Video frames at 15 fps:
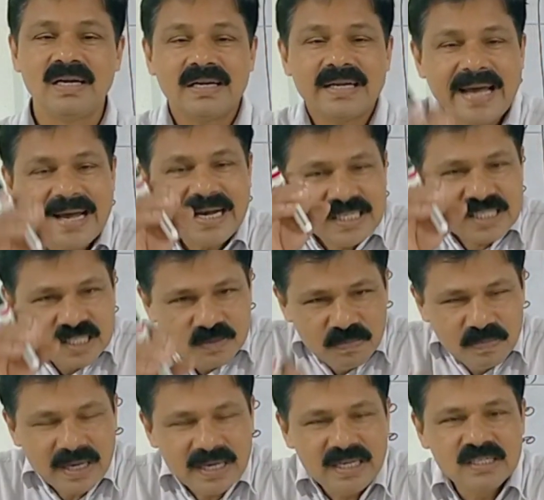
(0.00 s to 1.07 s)
tax
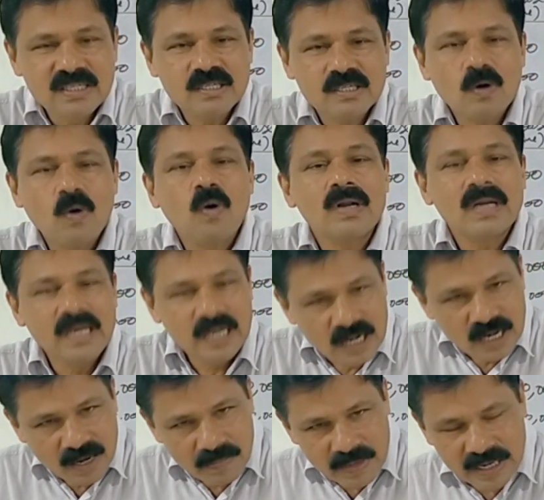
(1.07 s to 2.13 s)
base or
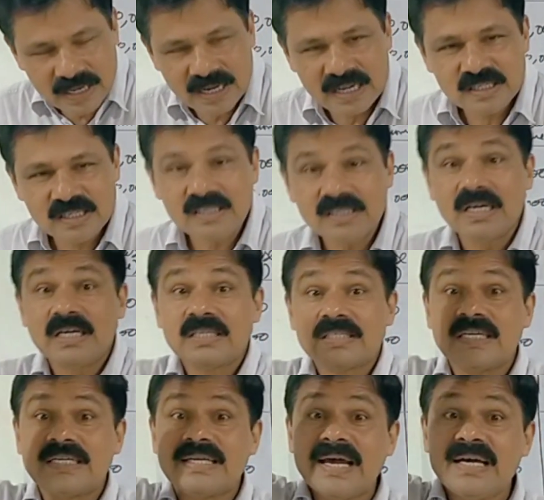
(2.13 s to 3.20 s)
income increases,
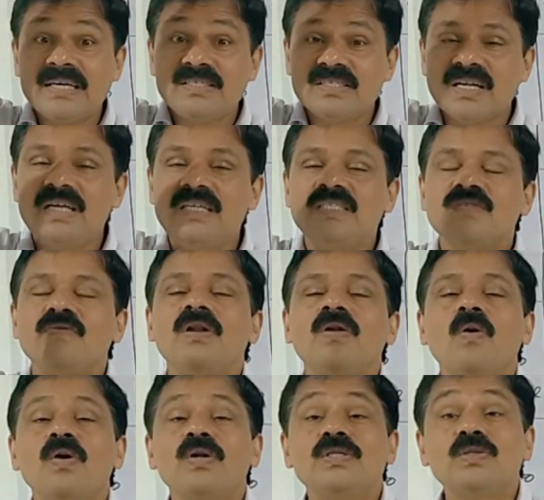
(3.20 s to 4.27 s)
the tax rates will
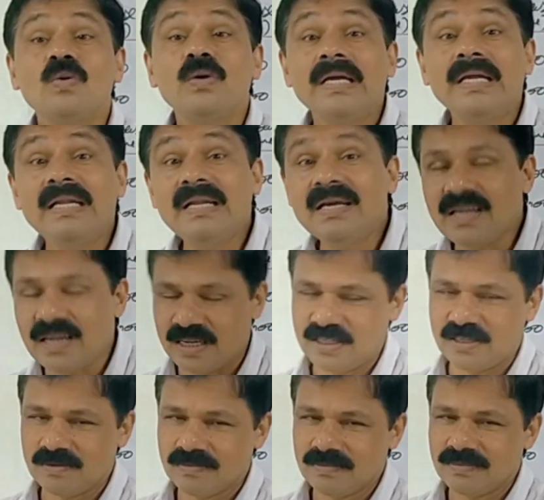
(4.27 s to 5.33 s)
also increase.
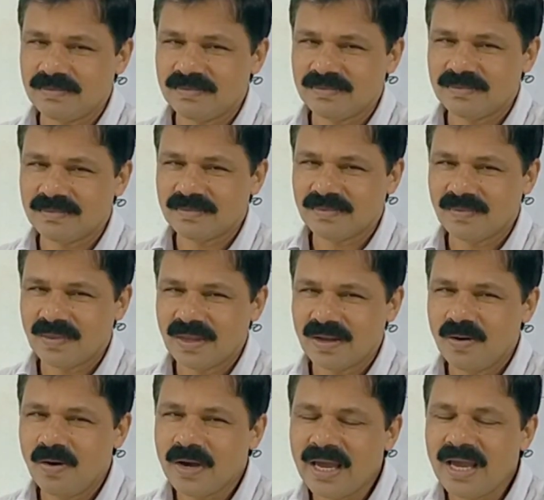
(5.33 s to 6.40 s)

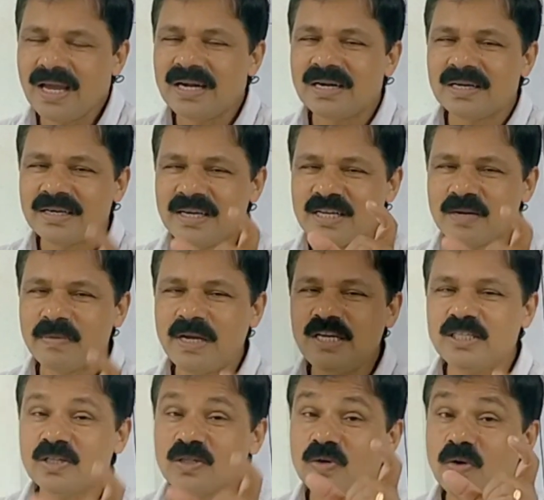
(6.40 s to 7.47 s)
Okay, it
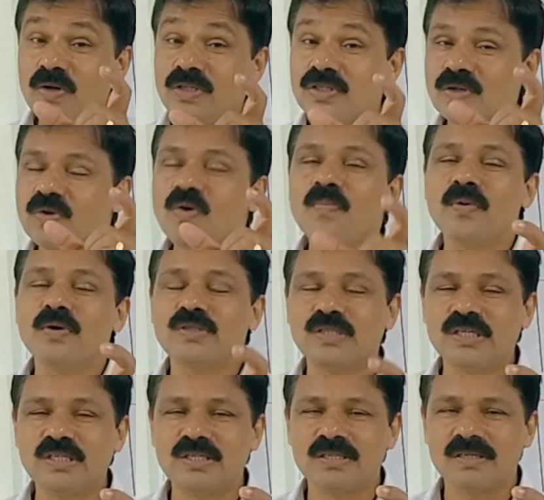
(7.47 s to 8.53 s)
means those who
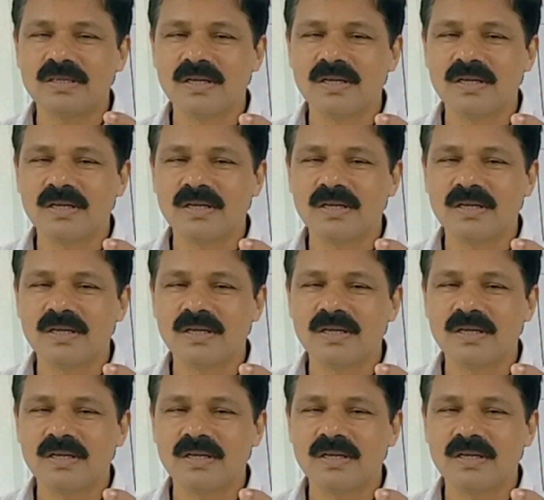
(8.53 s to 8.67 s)
possess